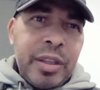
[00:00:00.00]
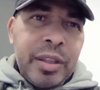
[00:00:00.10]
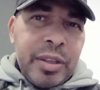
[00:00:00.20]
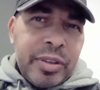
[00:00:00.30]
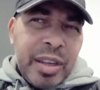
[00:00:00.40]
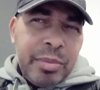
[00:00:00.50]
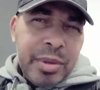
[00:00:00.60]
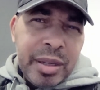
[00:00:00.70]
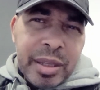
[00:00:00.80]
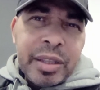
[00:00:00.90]
Same
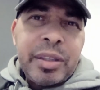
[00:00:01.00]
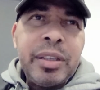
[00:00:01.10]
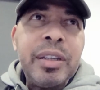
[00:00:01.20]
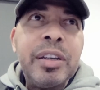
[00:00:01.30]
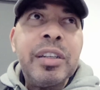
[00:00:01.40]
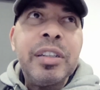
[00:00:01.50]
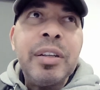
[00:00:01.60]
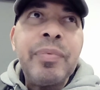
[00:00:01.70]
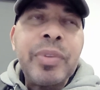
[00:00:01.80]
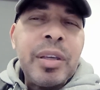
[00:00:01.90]
thing that the
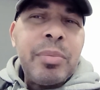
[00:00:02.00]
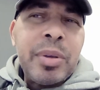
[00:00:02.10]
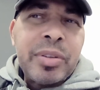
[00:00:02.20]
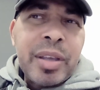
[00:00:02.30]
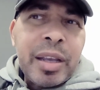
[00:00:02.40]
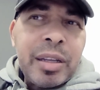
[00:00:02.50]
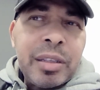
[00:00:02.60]
MSI,